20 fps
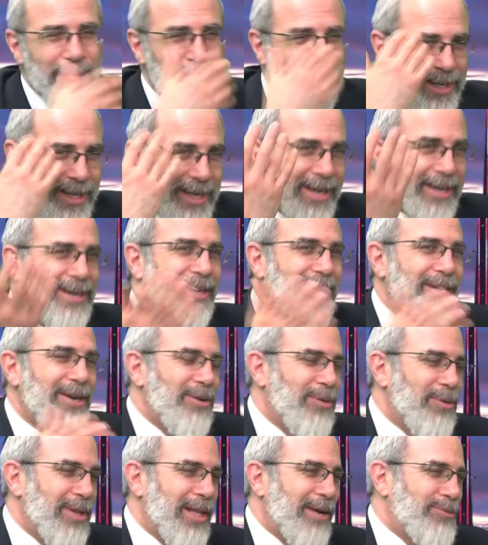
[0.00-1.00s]
I'm thinking
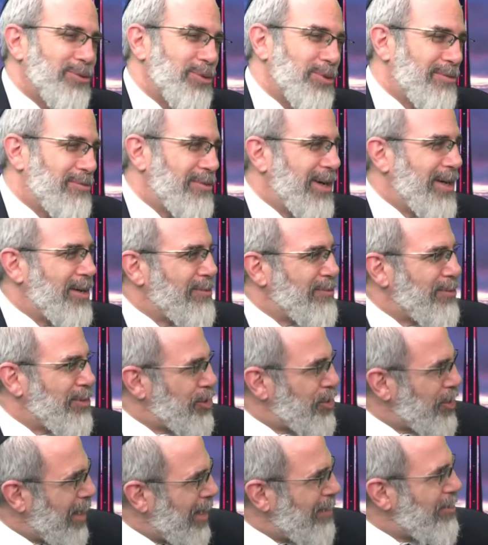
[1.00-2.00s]
we'll have to invite her for
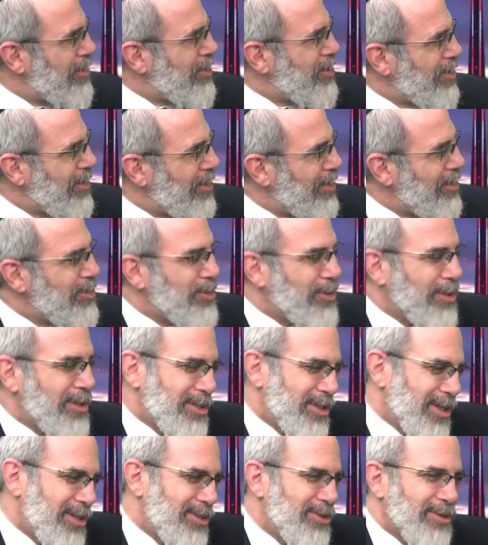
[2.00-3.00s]
Shabbos, So I
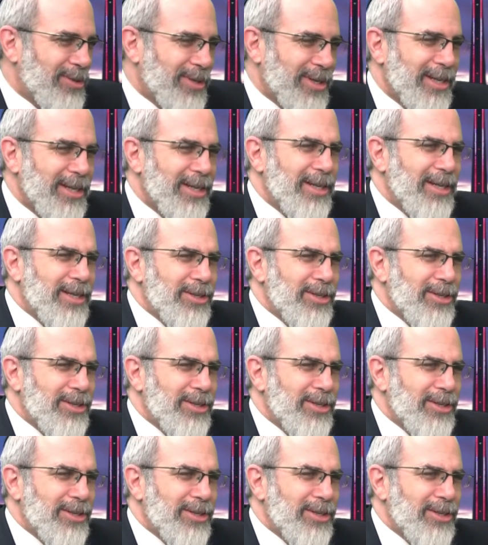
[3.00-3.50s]
said to her,